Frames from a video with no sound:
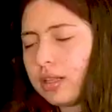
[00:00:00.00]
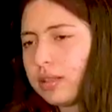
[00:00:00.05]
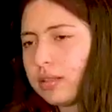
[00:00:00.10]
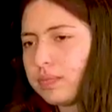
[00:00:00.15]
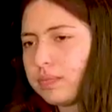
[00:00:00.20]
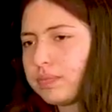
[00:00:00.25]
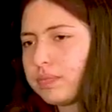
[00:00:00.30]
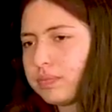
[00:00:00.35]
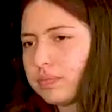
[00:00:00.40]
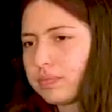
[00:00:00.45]

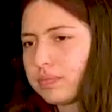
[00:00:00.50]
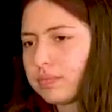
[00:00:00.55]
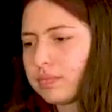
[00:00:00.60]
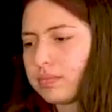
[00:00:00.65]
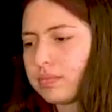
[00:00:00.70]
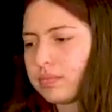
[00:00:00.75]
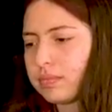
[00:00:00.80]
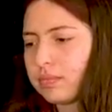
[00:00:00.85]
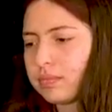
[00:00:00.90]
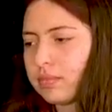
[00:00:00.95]

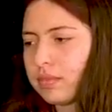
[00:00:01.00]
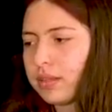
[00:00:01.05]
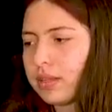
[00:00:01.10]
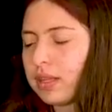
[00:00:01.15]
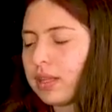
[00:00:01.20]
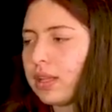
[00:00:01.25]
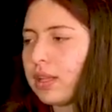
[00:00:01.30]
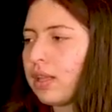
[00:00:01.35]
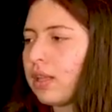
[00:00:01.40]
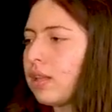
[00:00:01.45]

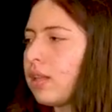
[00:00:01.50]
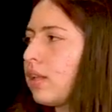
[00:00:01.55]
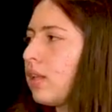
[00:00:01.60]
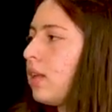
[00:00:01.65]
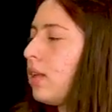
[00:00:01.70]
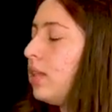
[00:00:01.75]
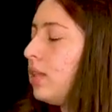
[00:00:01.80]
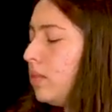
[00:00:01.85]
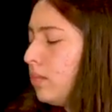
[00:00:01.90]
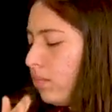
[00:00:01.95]

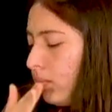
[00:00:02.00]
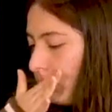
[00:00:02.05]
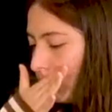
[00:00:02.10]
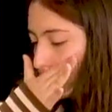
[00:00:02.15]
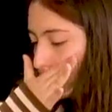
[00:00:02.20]
No words are spoken by the person on screen.